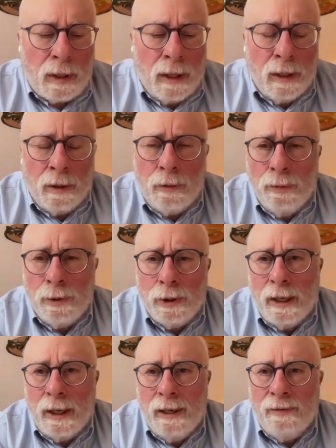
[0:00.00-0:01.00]
in groups
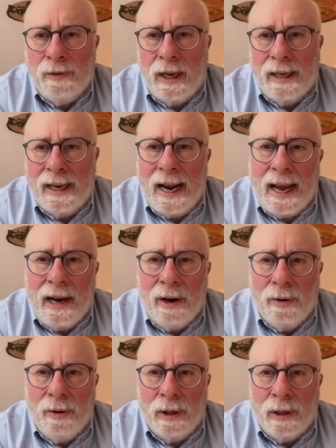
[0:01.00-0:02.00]
like If Not
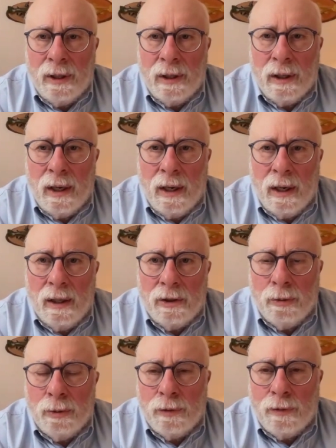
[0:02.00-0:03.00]
Now and
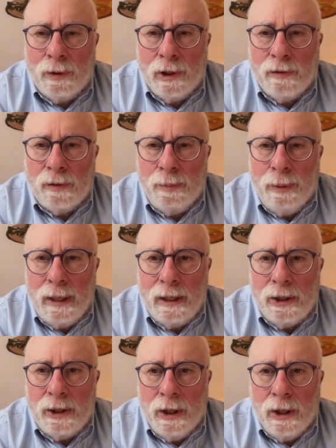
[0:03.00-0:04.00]
Jewish Voice for
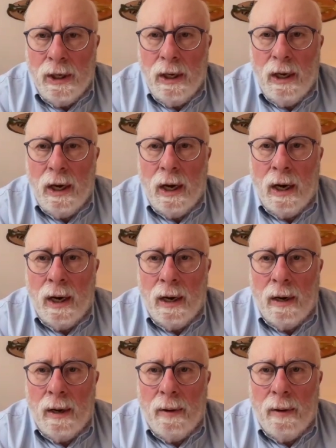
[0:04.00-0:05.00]
Peace
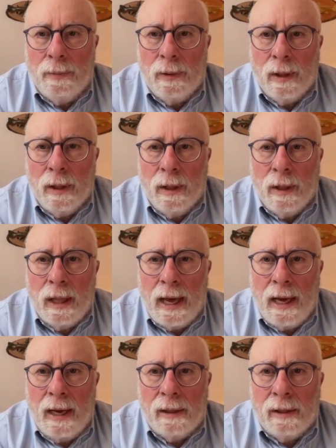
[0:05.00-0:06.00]

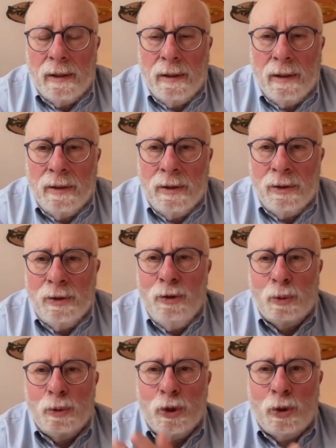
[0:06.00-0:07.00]
that the
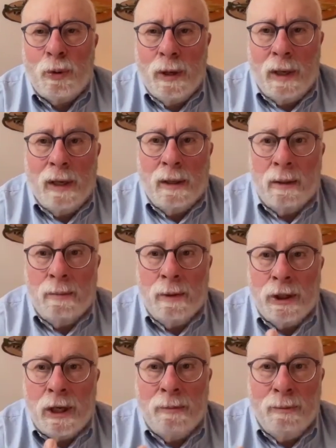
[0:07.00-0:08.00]
usual story, and
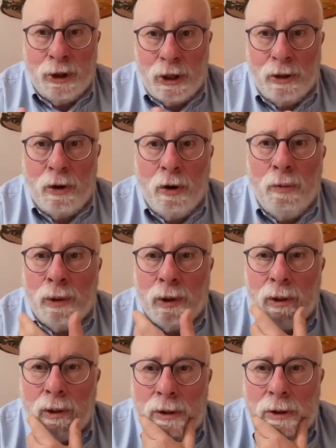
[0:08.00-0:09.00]
the Michelle
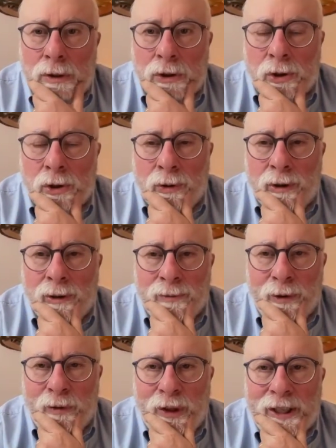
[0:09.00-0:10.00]
Goldberg story
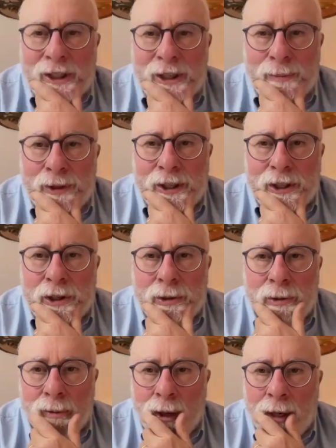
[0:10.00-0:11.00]
reflects some of this
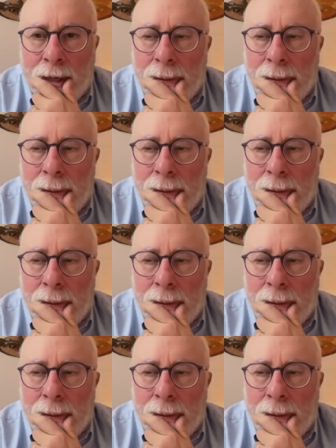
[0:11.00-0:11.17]
too.